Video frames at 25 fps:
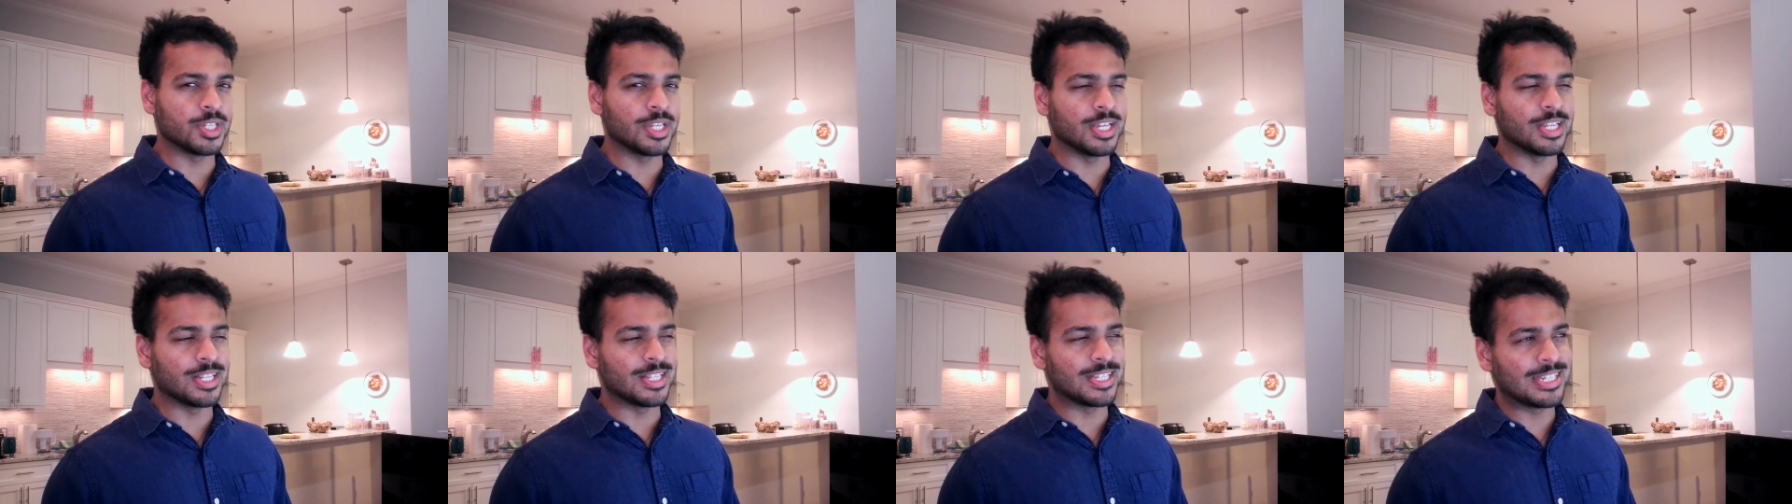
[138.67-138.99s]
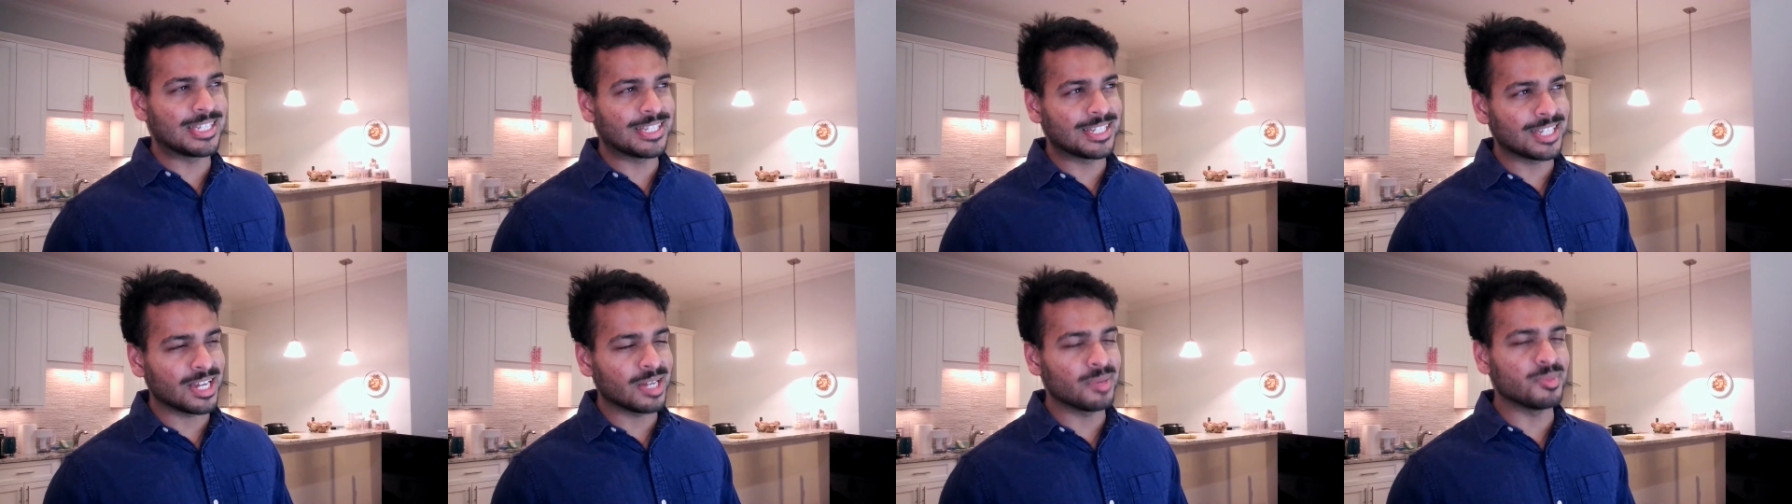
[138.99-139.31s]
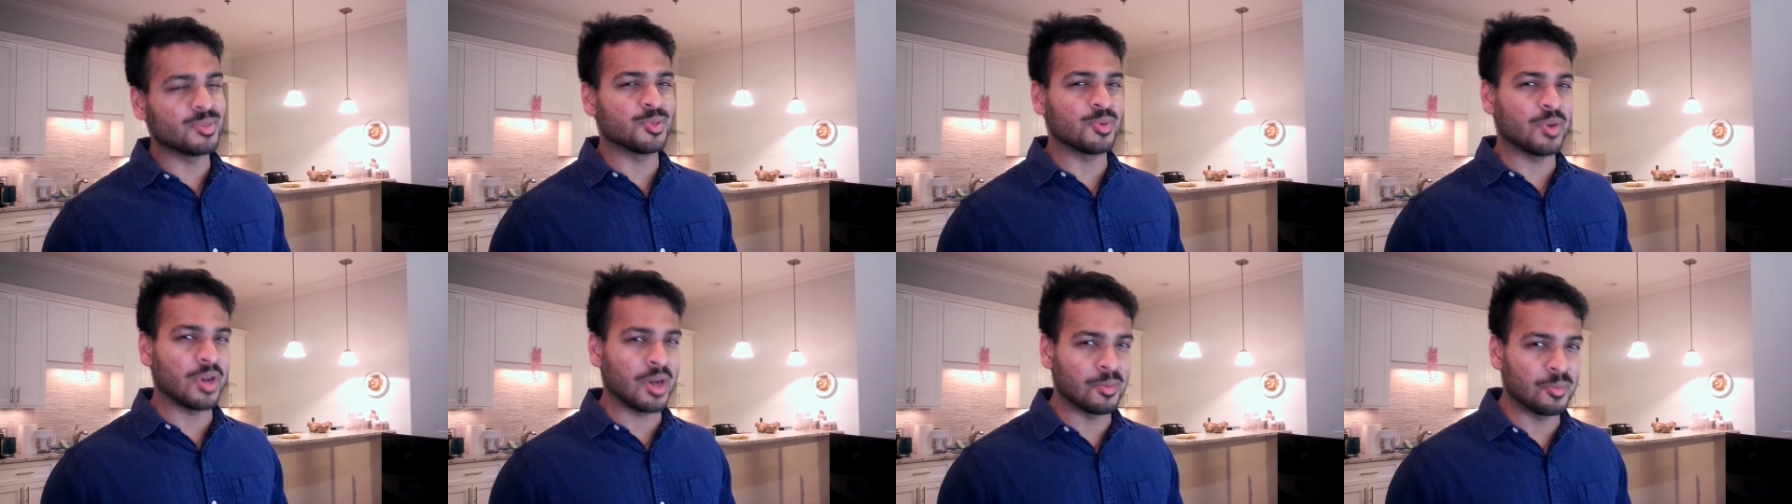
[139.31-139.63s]
it's time
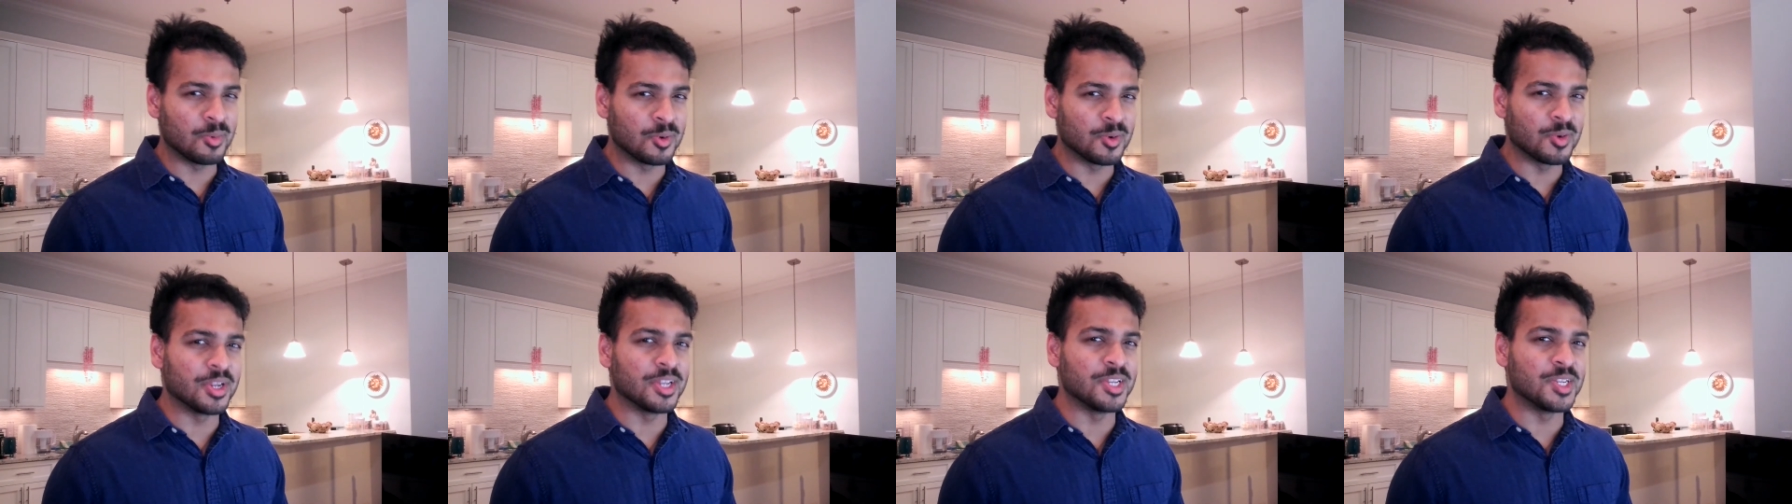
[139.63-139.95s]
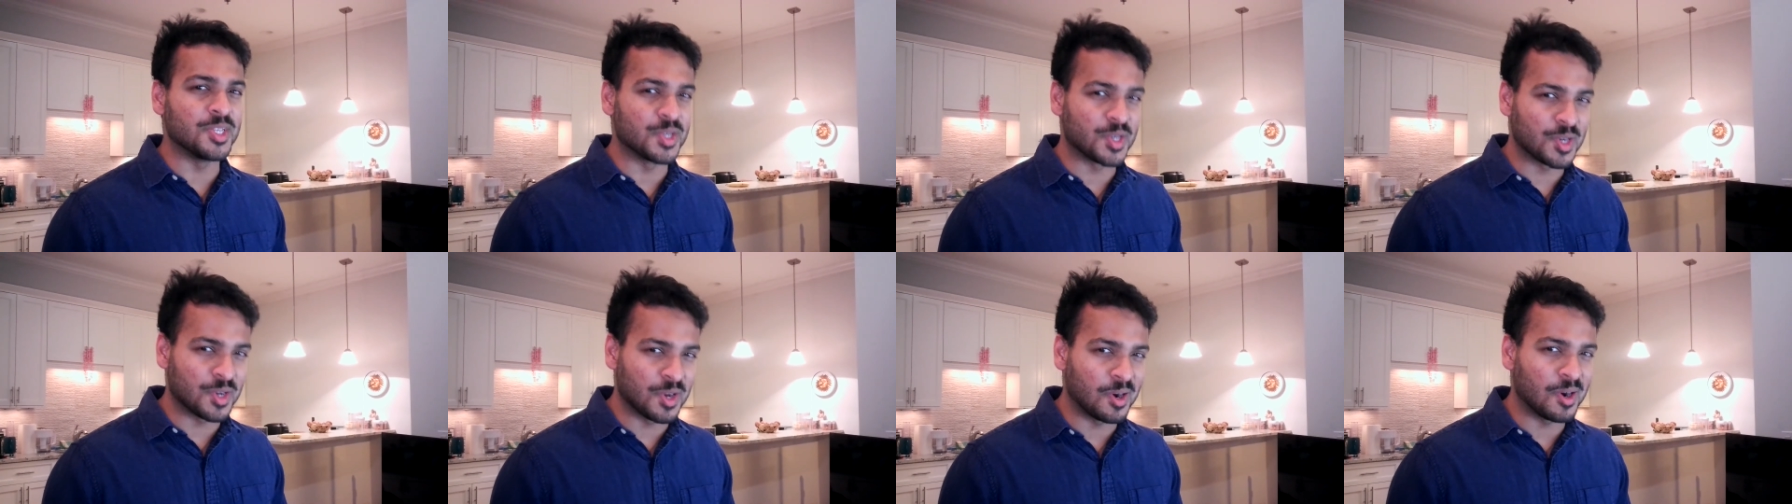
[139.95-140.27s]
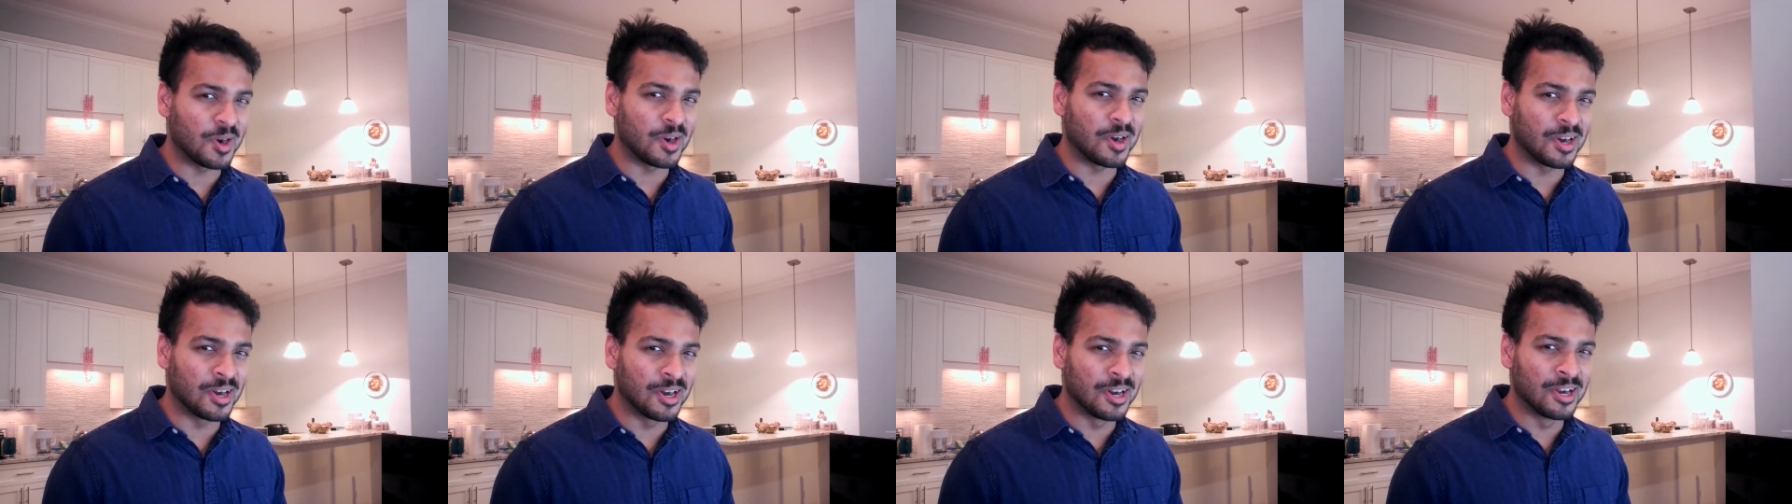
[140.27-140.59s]
to upgrade your
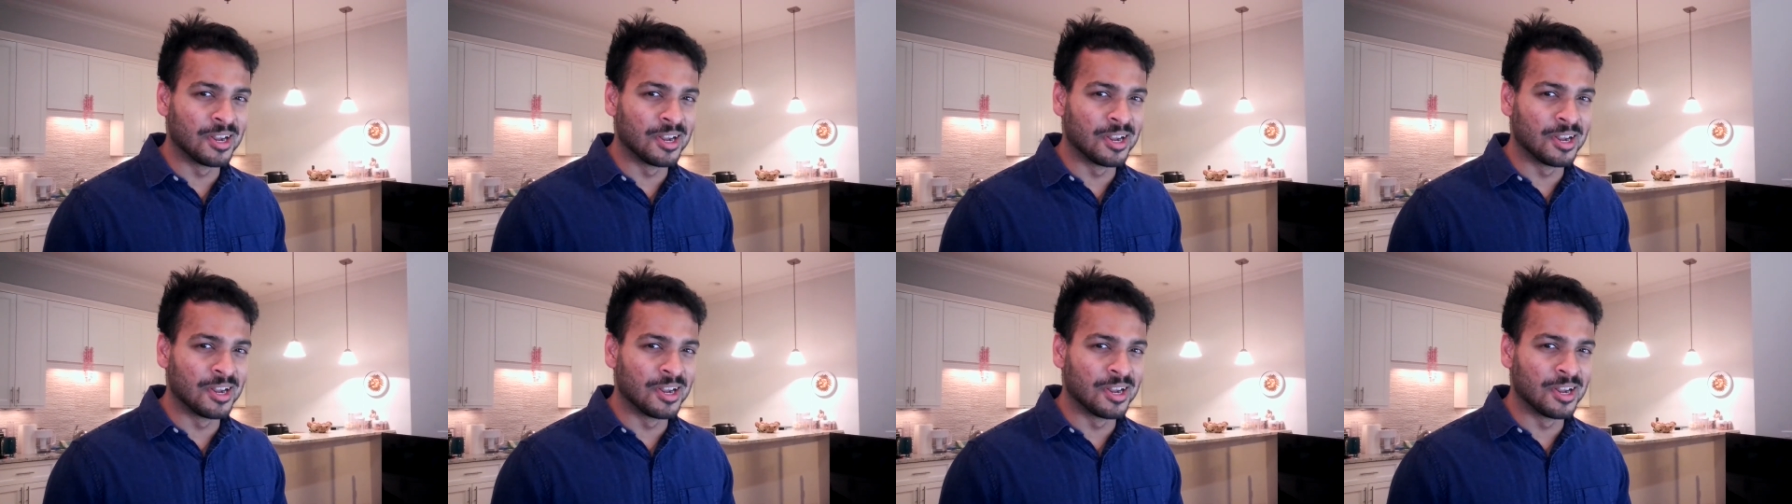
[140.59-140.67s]
car.